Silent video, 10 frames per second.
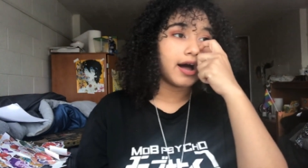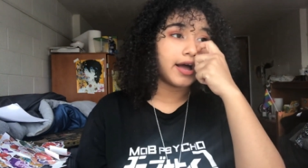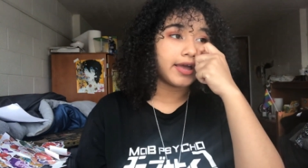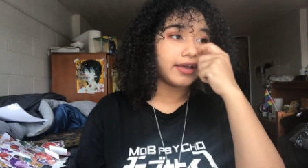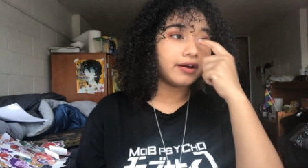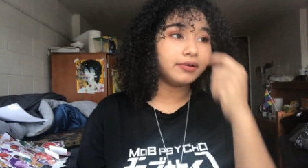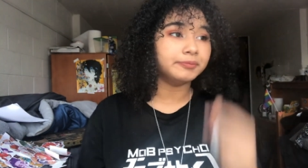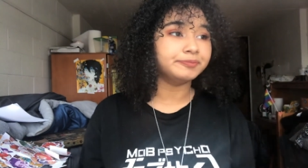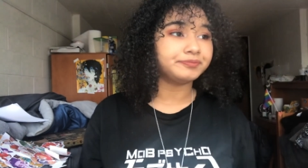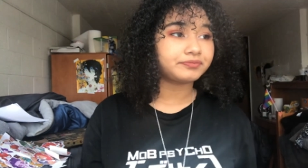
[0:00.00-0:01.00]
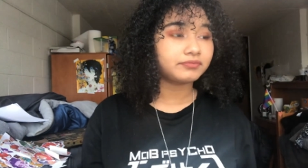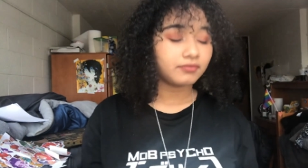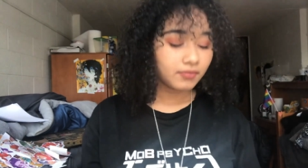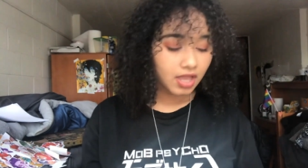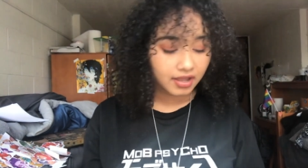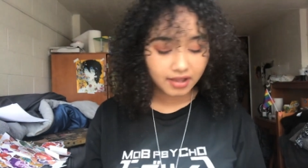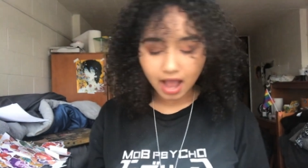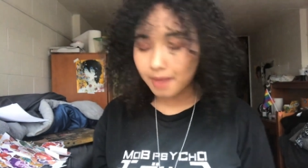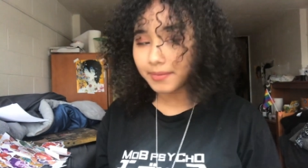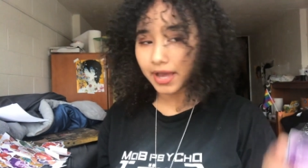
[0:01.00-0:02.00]
I
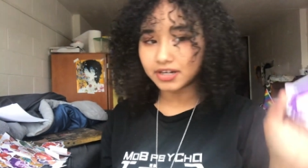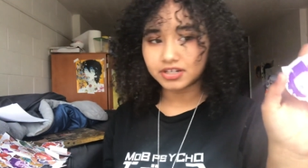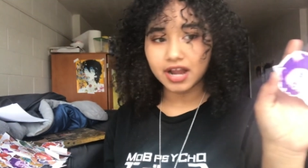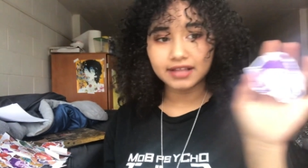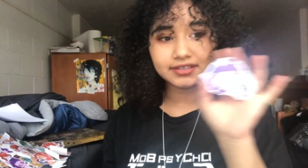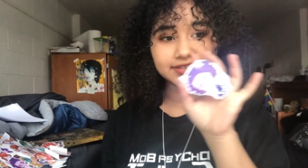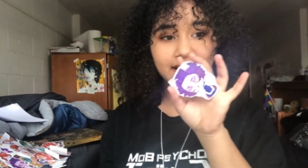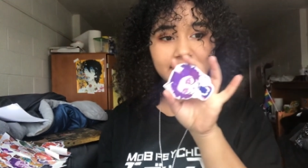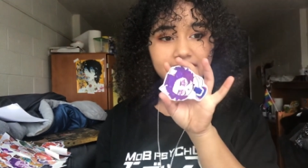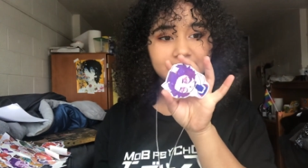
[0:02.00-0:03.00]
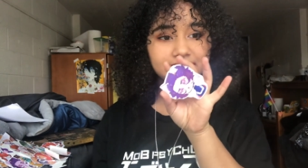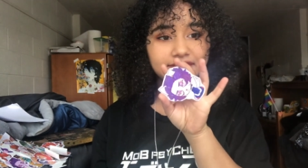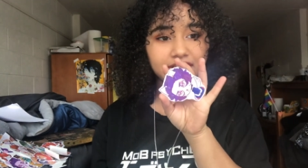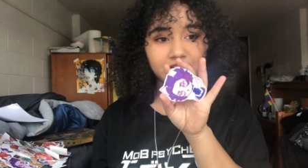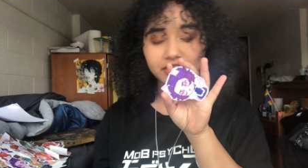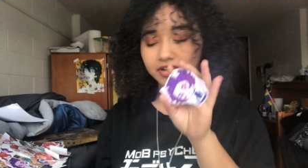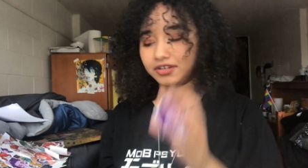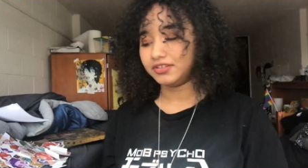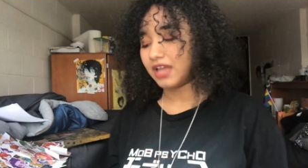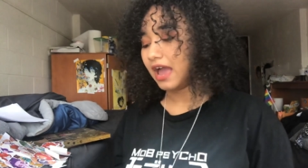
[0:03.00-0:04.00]
got better at designing stickers.